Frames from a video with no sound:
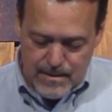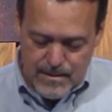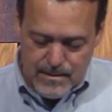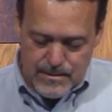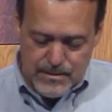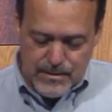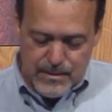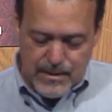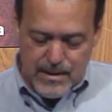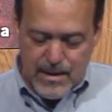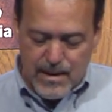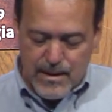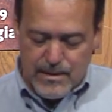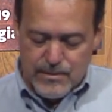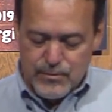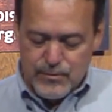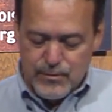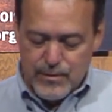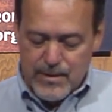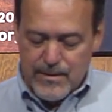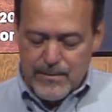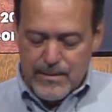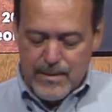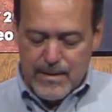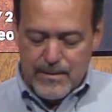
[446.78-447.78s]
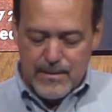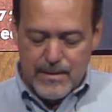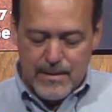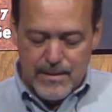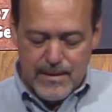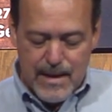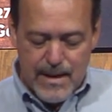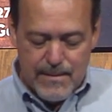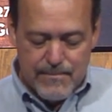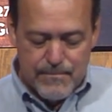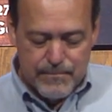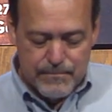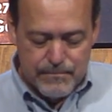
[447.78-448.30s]
To the contrary,
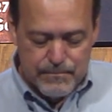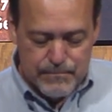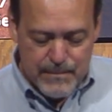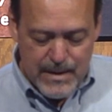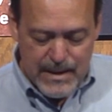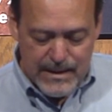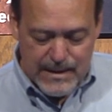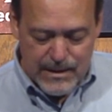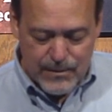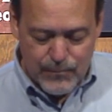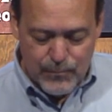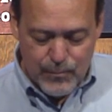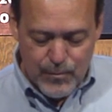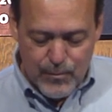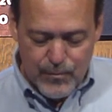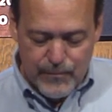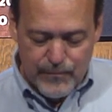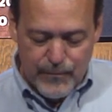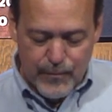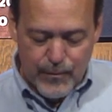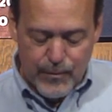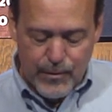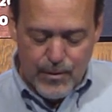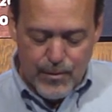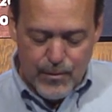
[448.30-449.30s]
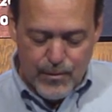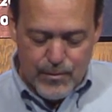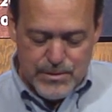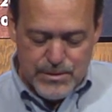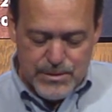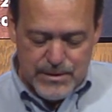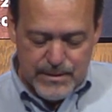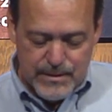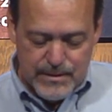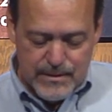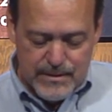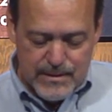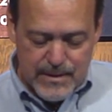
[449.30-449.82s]
I'm making room for
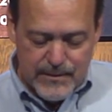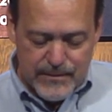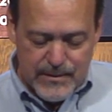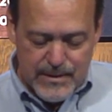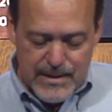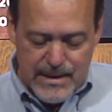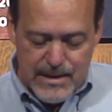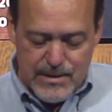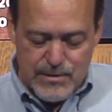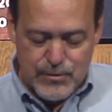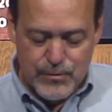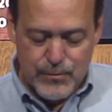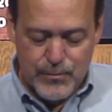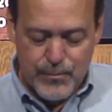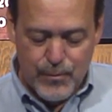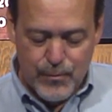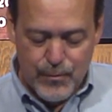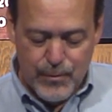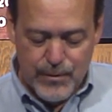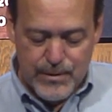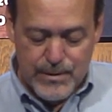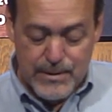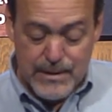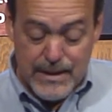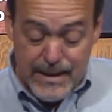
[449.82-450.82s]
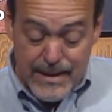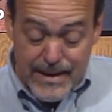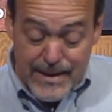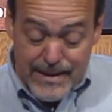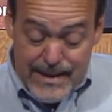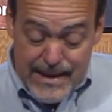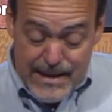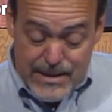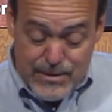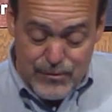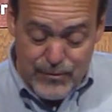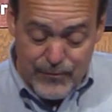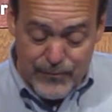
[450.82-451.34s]
encouraging that the nature
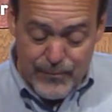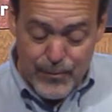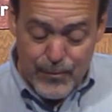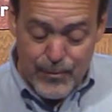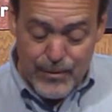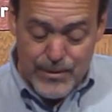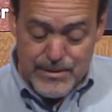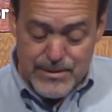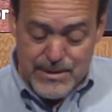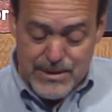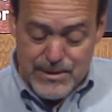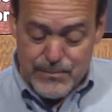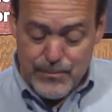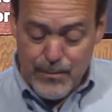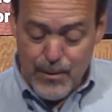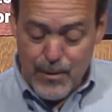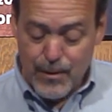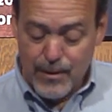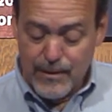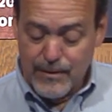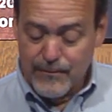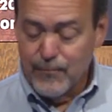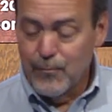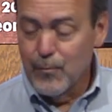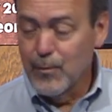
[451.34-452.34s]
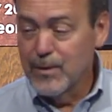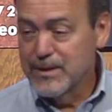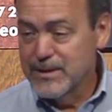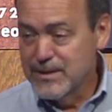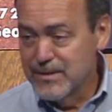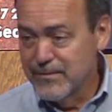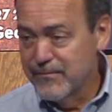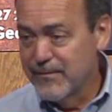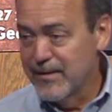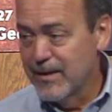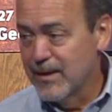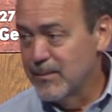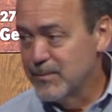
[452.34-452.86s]
of boys is part of what
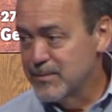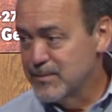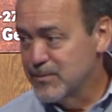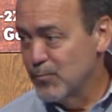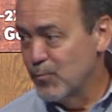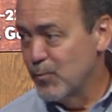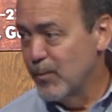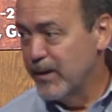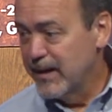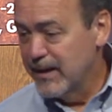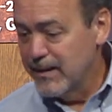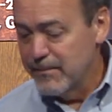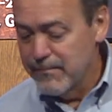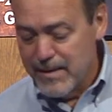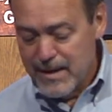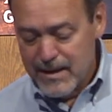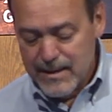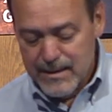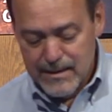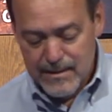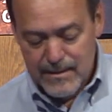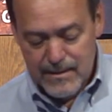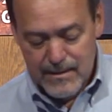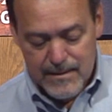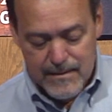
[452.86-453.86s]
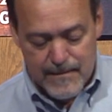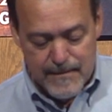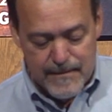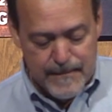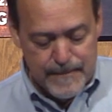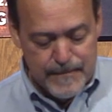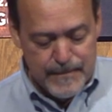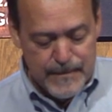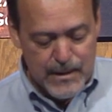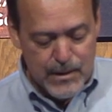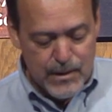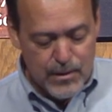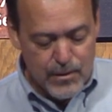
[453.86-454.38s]
develops winning men.
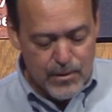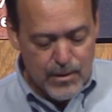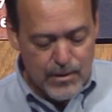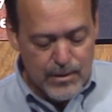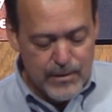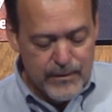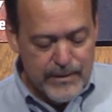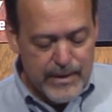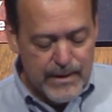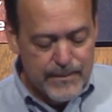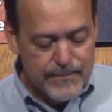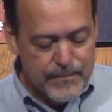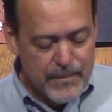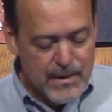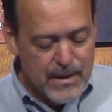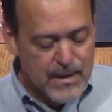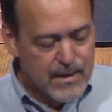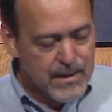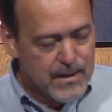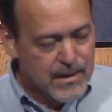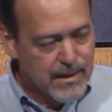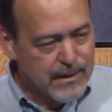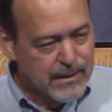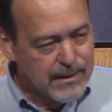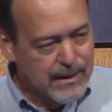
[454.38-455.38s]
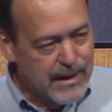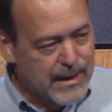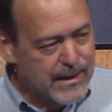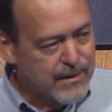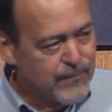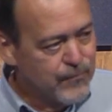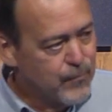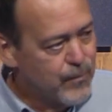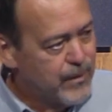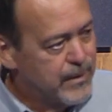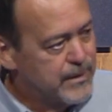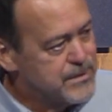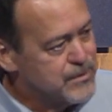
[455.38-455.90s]
You could argue that a lot of
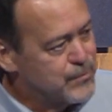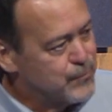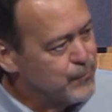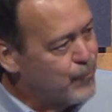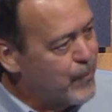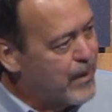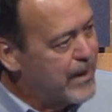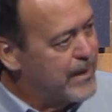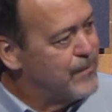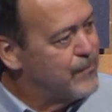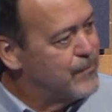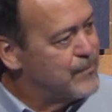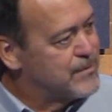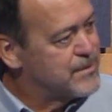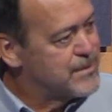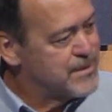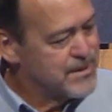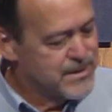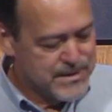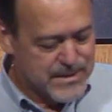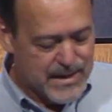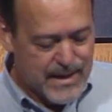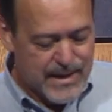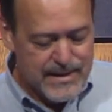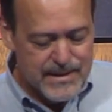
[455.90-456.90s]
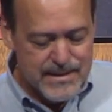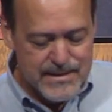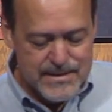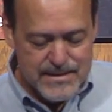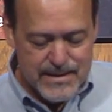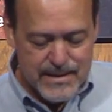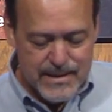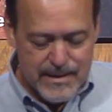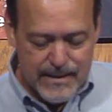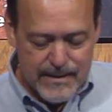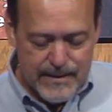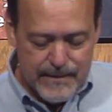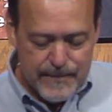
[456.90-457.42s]
what's right with society
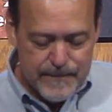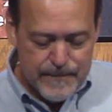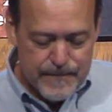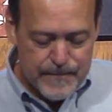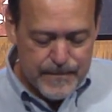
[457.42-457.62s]
today